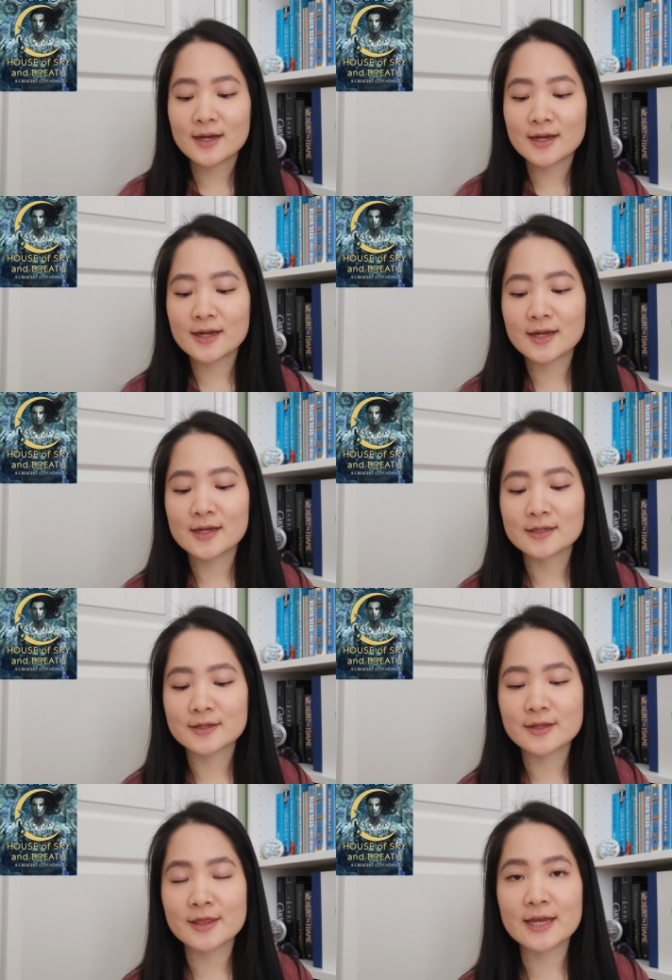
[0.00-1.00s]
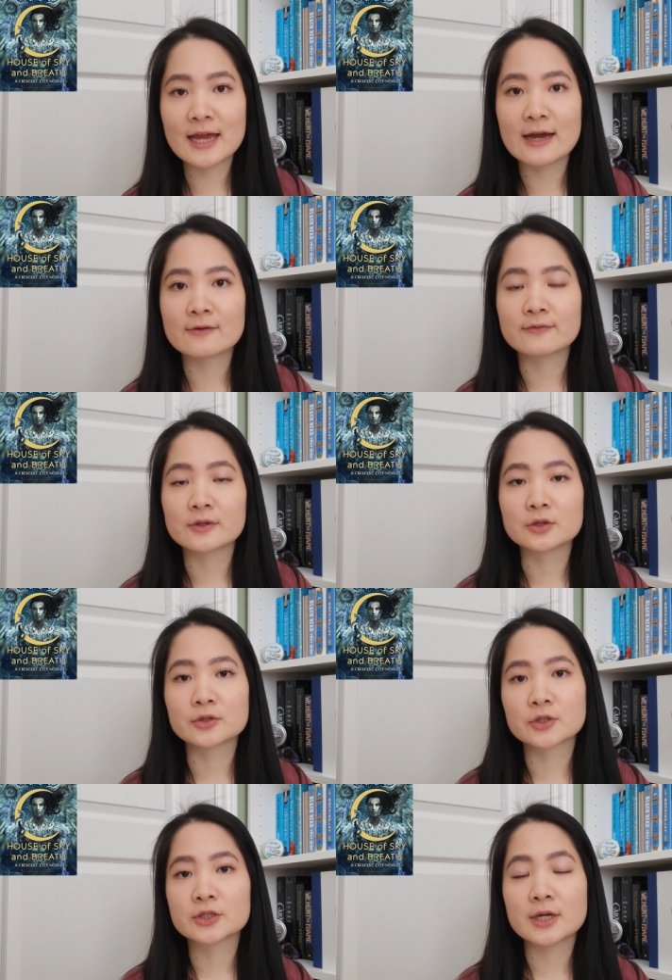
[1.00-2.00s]
and they have
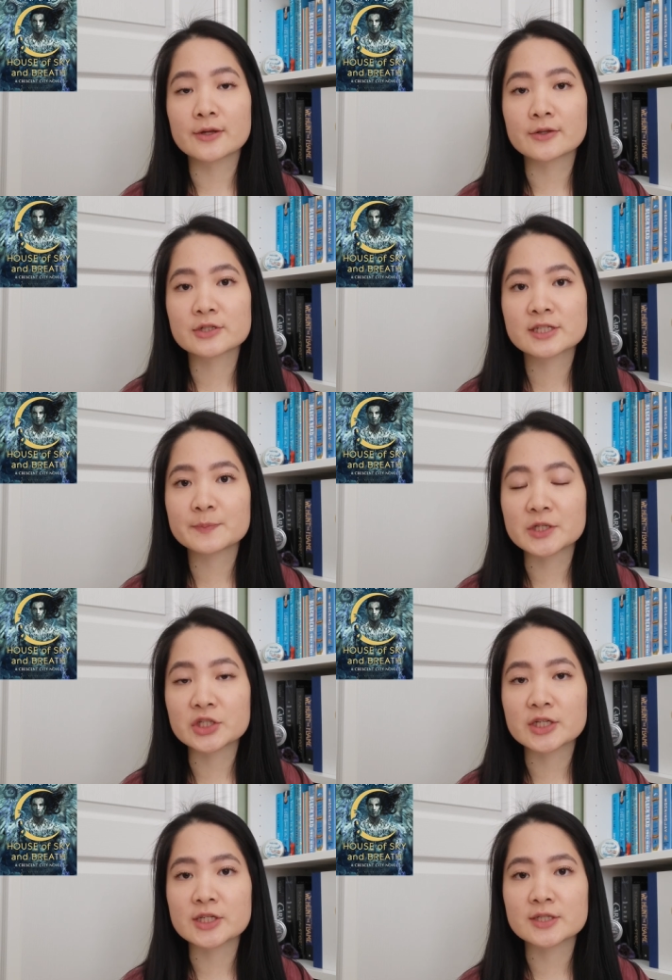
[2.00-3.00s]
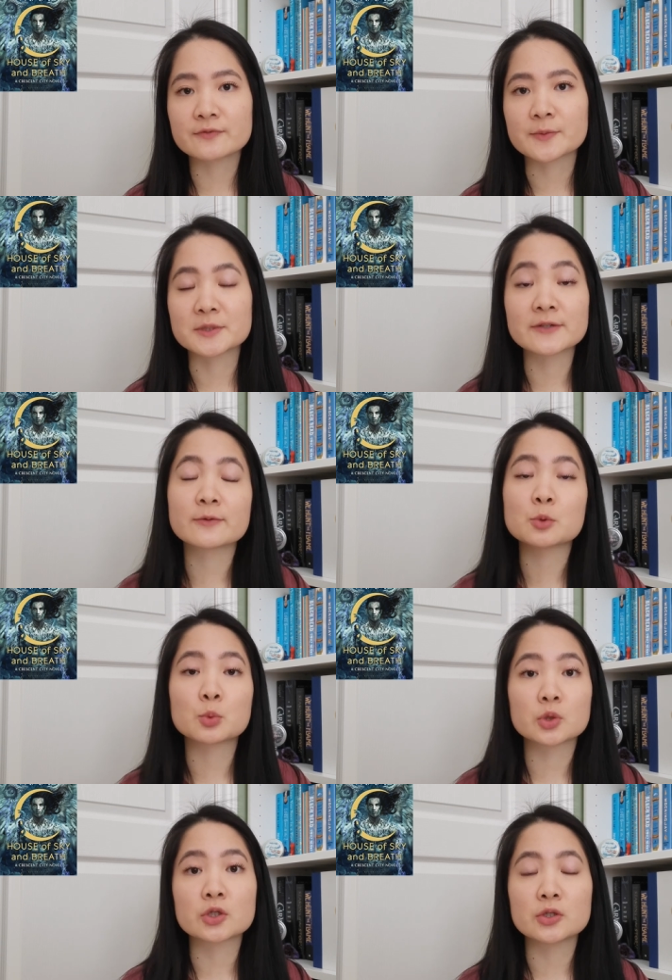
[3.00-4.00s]
lured other species from different
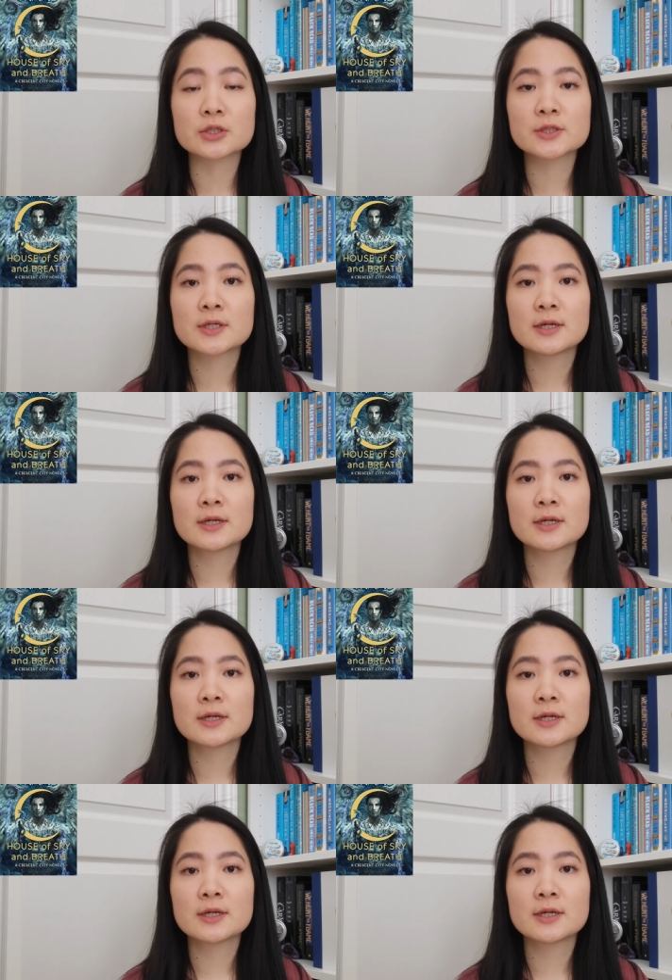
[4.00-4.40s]
worlds